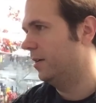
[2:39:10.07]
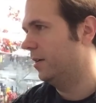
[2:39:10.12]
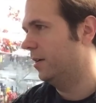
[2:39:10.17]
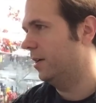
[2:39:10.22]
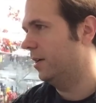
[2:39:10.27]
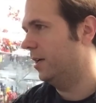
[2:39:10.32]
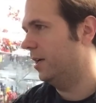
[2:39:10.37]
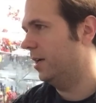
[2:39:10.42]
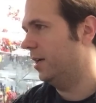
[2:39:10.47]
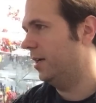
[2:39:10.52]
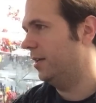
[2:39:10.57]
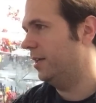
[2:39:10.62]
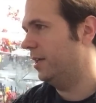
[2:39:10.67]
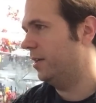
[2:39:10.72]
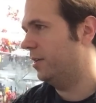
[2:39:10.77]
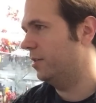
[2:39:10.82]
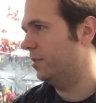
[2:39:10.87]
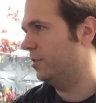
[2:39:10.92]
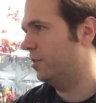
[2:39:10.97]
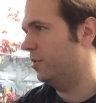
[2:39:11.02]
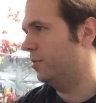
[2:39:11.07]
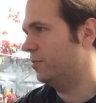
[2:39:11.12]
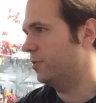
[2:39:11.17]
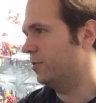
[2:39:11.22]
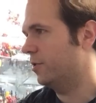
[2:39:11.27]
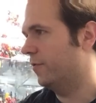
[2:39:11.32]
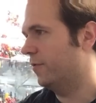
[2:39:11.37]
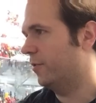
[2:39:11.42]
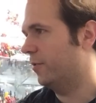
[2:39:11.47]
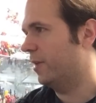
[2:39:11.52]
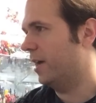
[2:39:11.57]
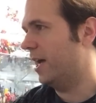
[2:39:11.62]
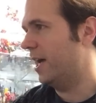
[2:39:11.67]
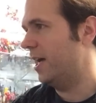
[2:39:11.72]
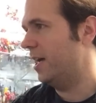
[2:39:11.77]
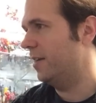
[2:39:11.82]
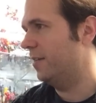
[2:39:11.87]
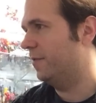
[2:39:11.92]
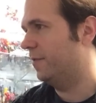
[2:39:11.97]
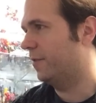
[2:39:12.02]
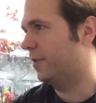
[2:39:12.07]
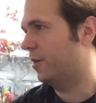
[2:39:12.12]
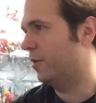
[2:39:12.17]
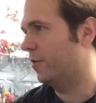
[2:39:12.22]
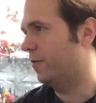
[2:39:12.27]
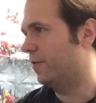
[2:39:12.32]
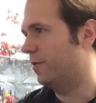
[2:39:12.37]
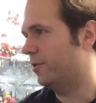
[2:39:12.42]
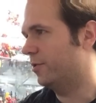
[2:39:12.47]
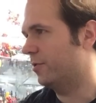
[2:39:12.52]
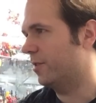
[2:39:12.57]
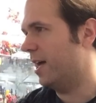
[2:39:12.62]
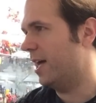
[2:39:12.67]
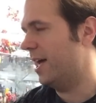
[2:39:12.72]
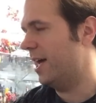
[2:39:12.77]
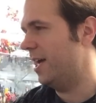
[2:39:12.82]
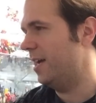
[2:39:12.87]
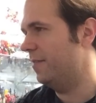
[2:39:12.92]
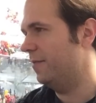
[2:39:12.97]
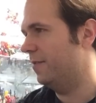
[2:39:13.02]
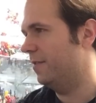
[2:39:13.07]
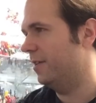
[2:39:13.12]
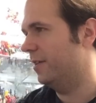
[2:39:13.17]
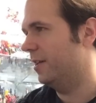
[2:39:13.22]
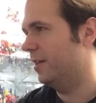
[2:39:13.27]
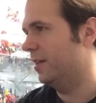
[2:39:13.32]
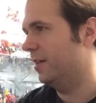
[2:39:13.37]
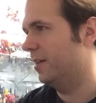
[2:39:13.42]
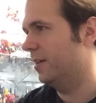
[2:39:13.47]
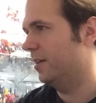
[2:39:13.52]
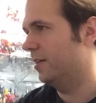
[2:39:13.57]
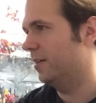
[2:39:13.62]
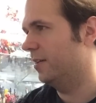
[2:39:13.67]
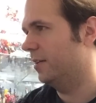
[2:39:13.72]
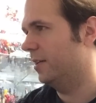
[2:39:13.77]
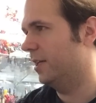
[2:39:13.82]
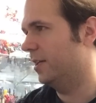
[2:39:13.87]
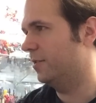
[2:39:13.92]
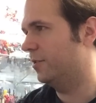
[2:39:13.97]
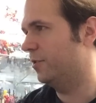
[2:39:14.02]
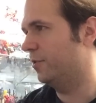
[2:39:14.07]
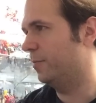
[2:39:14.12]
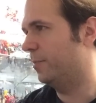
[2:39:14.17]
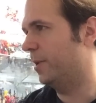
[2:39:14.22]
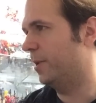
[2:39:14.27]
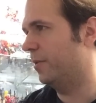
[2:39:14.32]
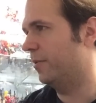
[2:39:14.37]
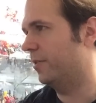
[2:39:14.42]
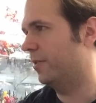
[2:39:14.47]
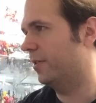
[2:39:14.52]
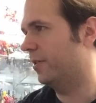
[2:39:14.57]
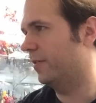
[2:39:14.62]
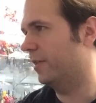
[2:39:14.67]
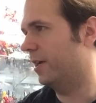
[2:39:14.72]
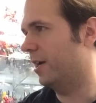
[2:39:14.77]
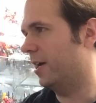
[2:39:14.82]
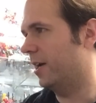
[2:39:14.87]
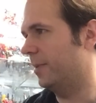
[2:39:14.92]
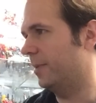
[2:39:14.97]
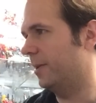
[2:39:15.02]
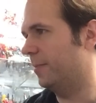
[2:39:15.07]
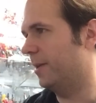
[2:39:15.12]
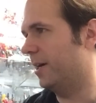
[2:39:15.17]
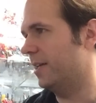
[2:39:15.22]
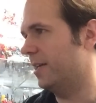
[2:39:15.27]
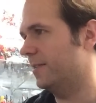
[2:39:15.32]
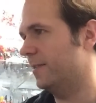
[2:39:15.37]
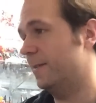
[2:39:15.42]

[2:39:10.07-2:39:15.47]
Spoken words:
They could use Override for Overdrive and do both of the Omnibots.